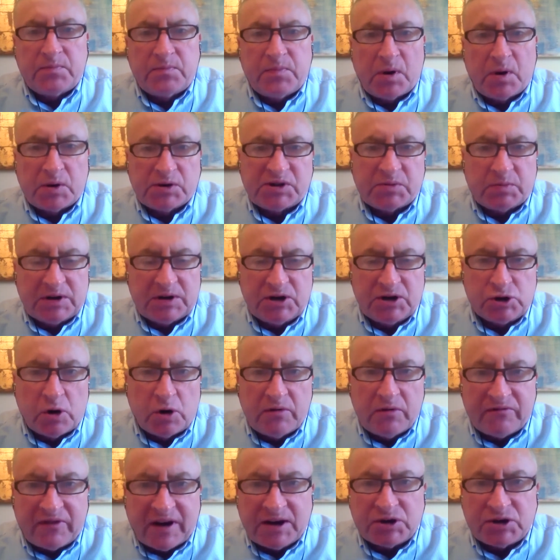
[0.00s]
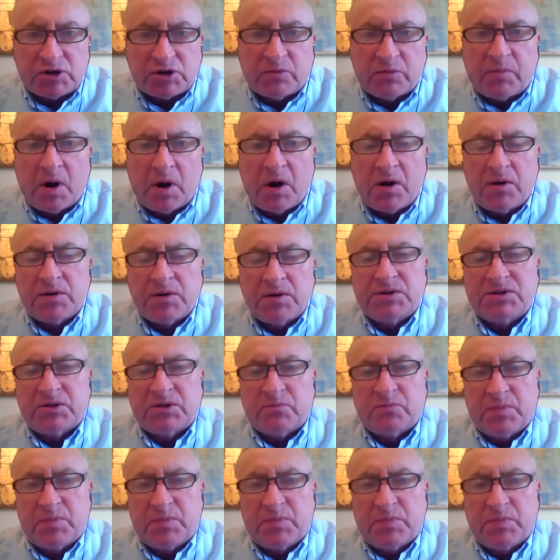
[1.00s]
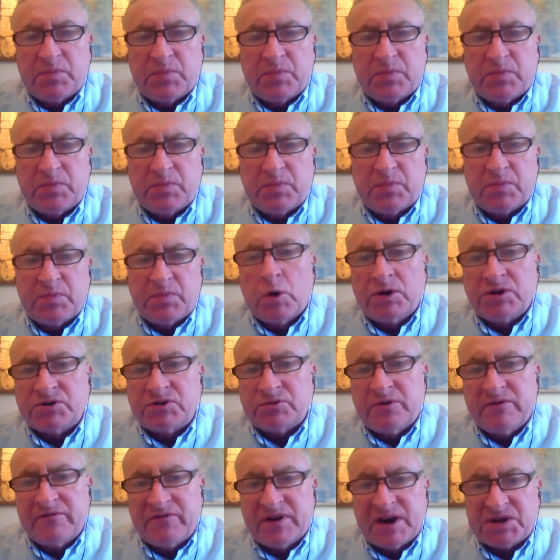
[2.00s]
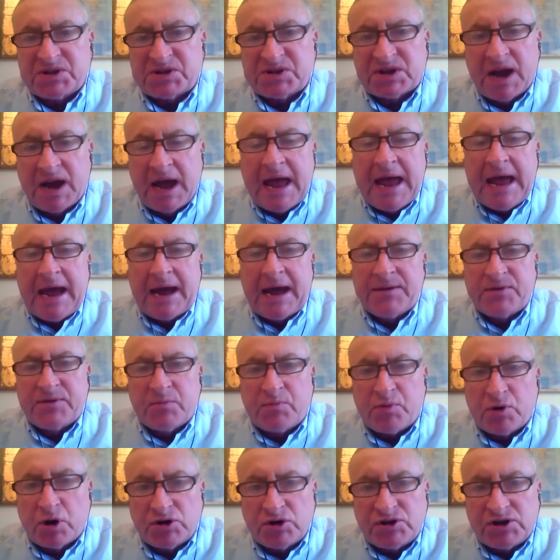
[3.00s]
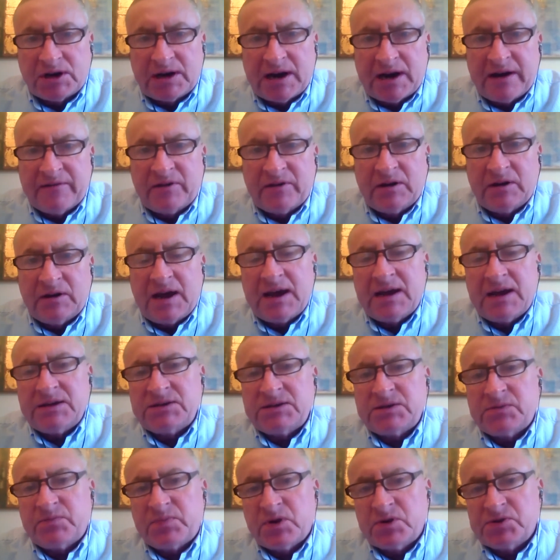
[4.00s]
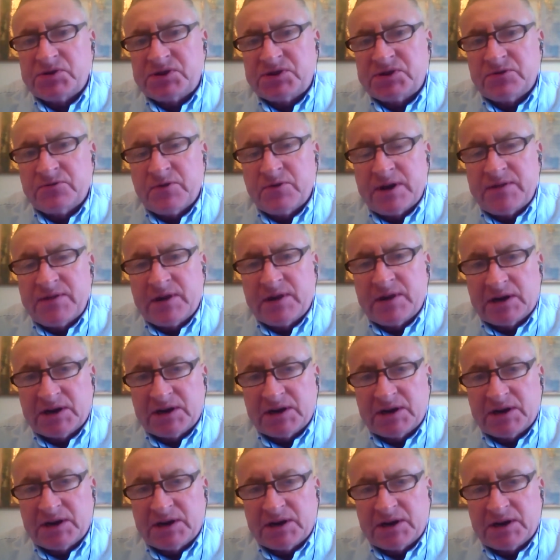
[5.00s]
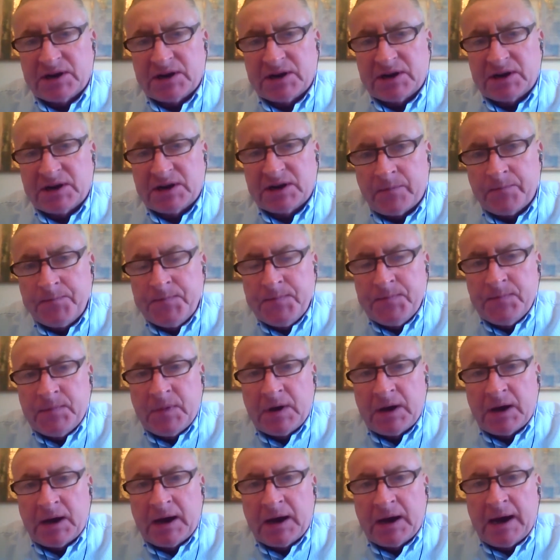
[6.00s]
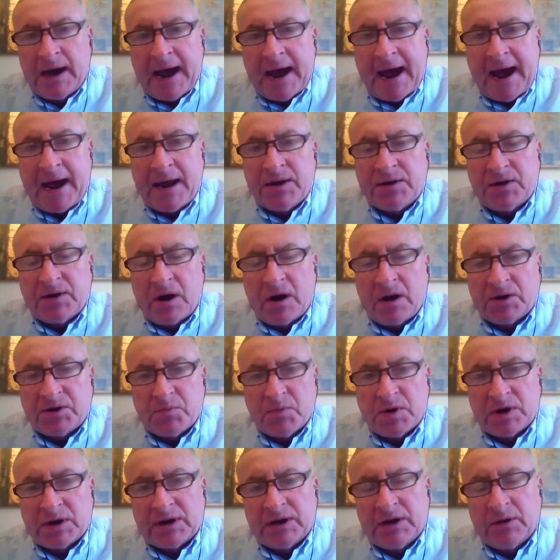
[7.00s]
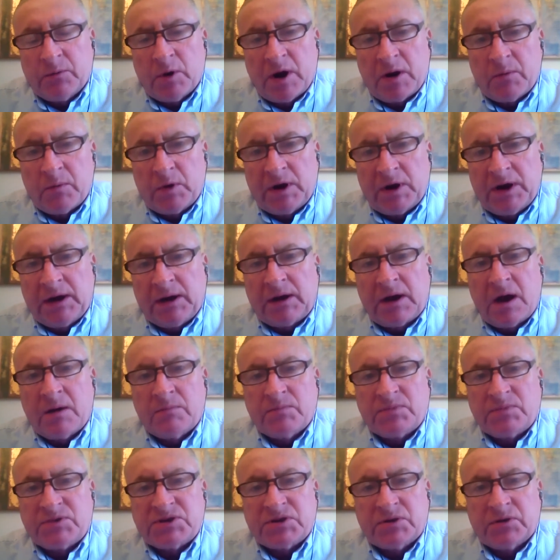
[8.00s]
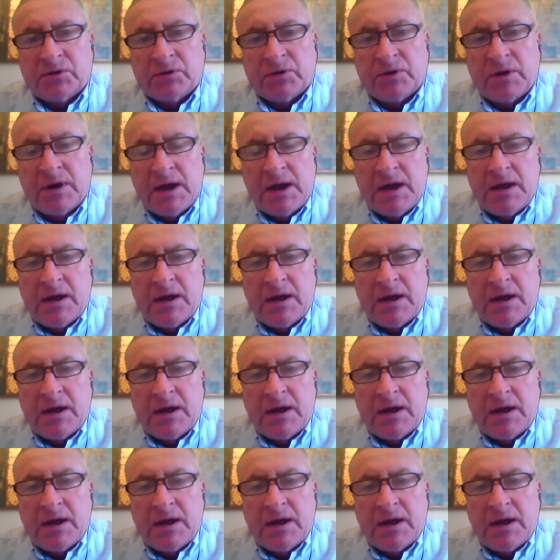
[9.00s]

possibly joint venture partners or people who might want to invest at the project level as opposed to at the listco level. And ultimately, when we come to